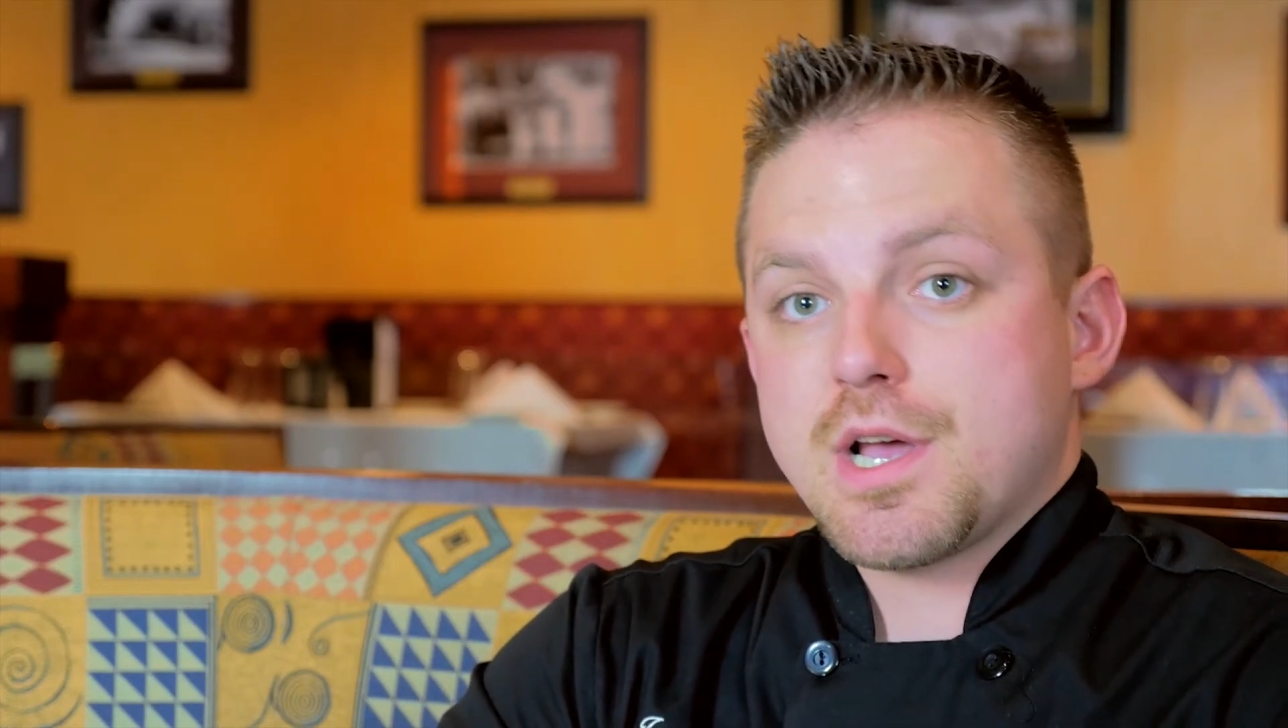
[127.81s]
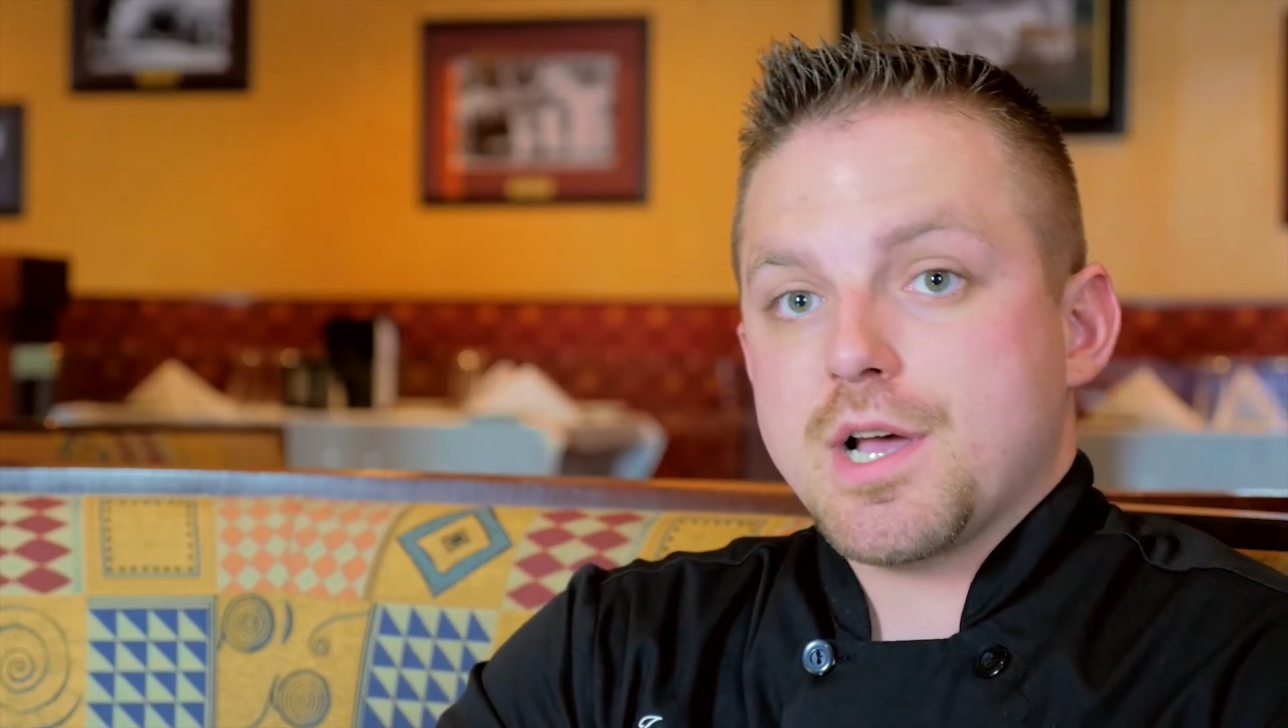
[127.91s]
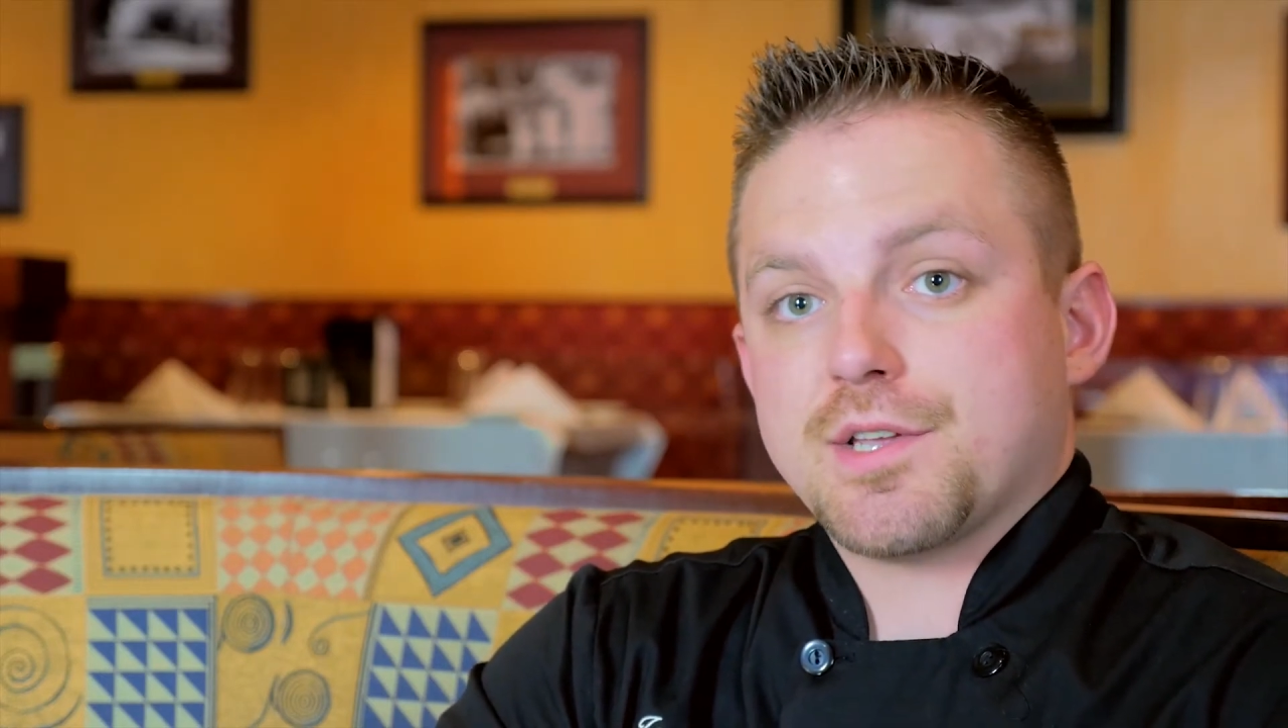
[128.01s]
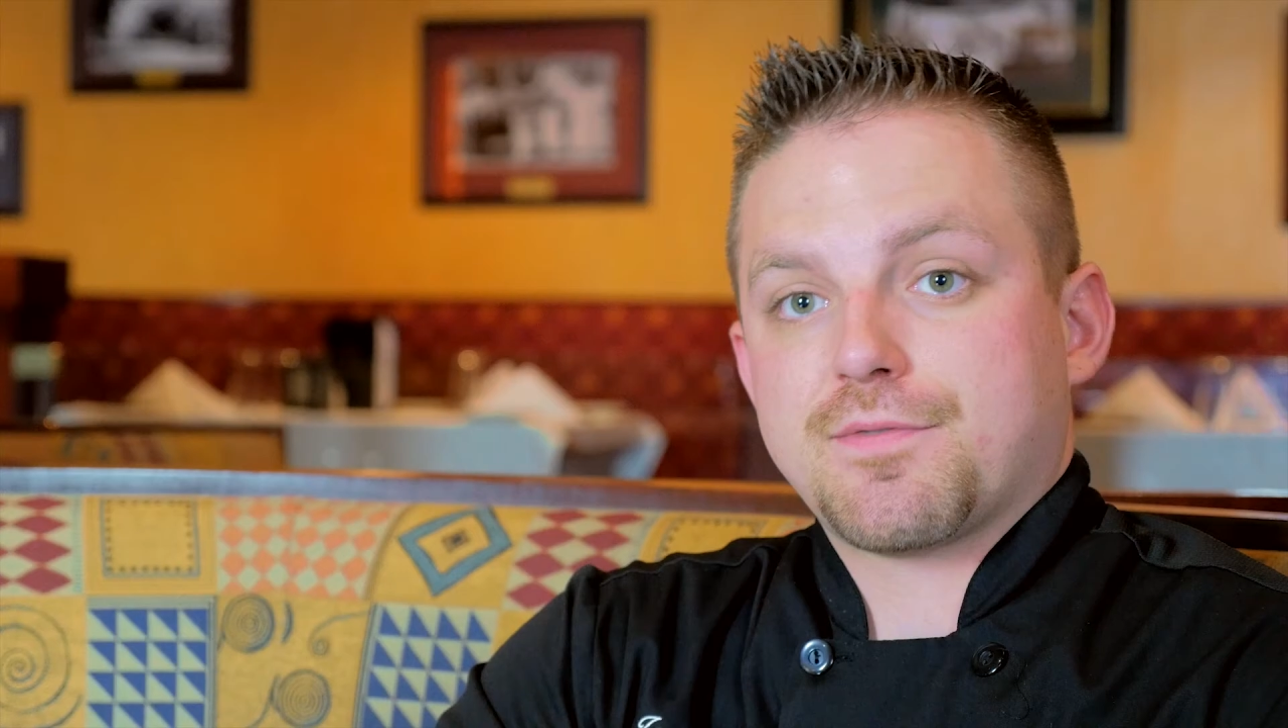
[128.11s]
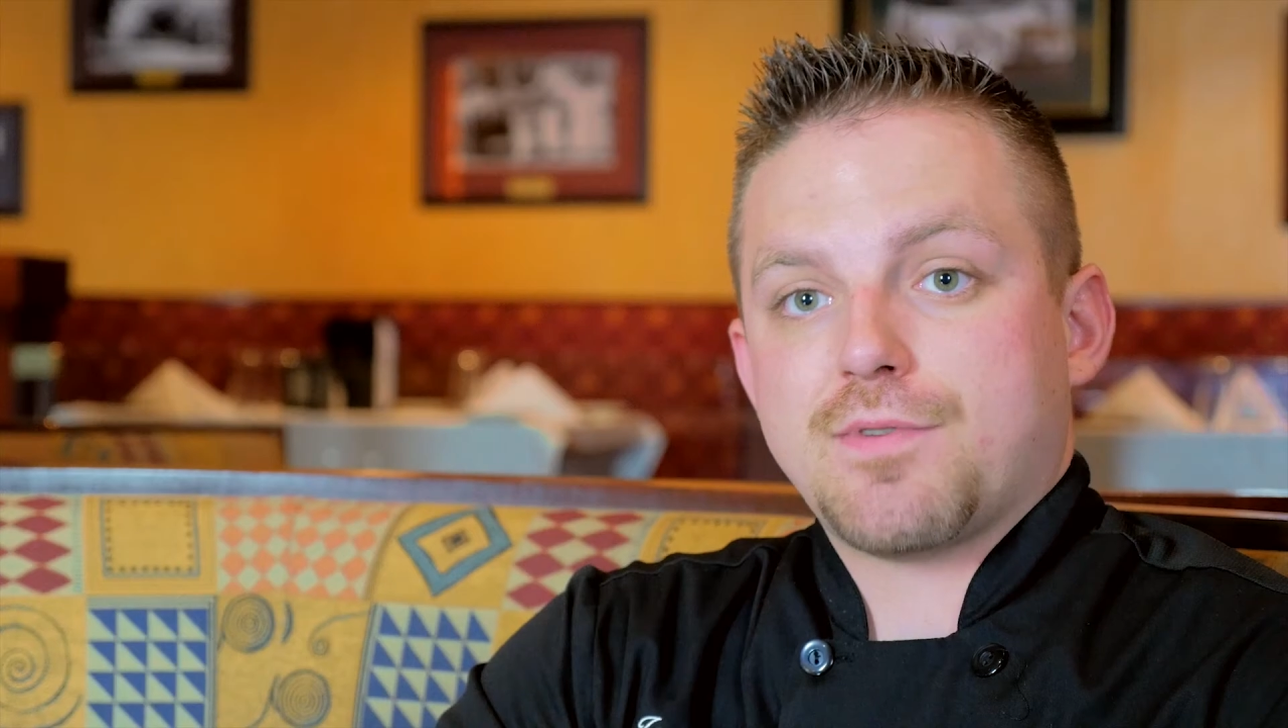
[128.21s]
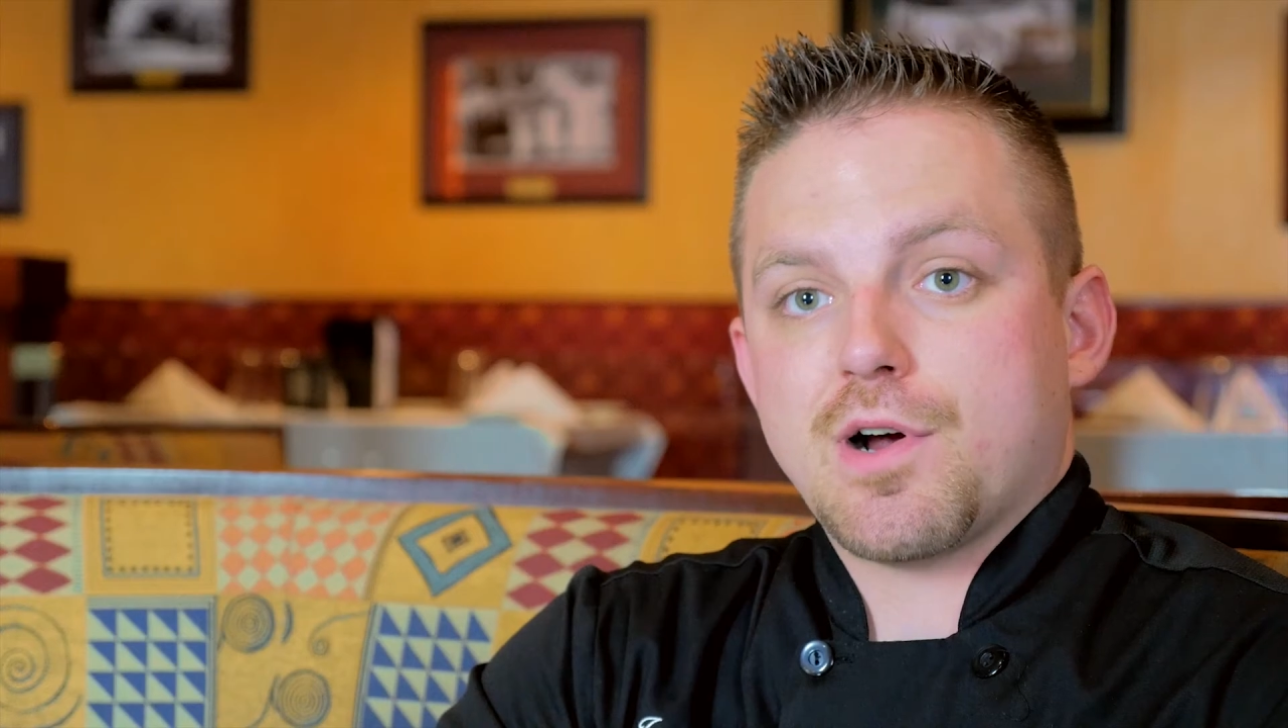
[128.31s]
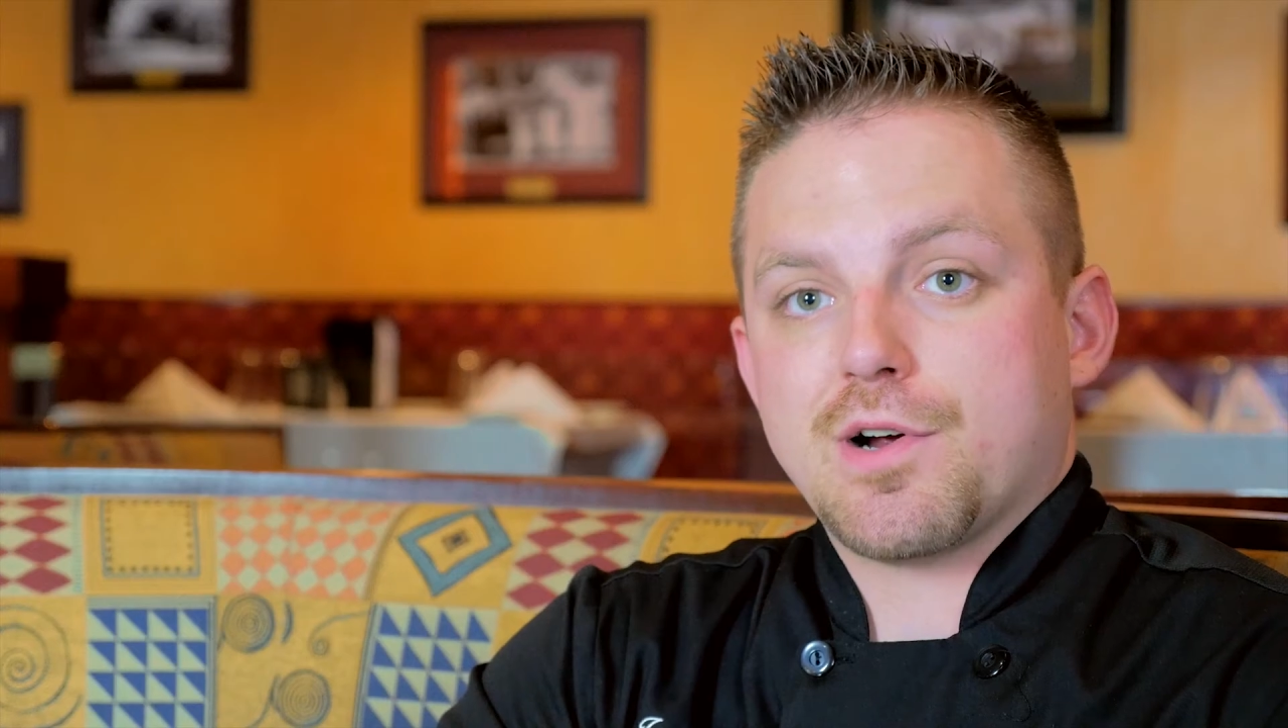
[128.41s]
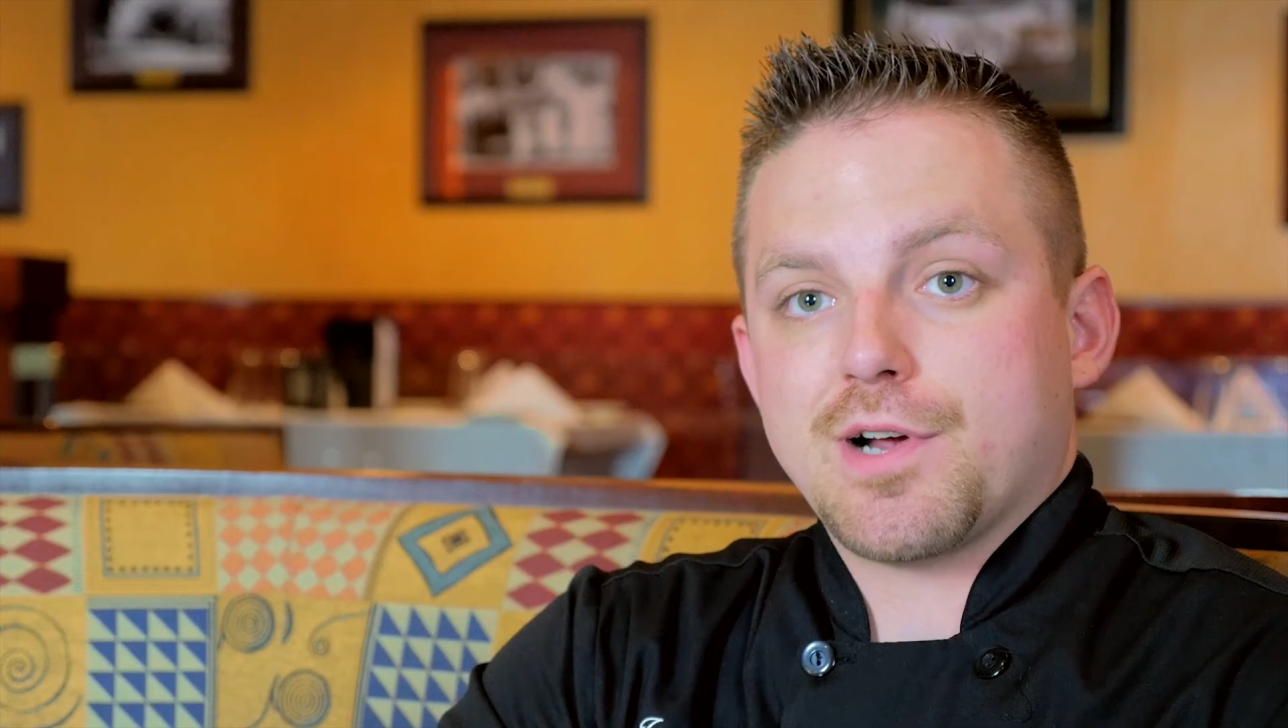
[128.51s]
as far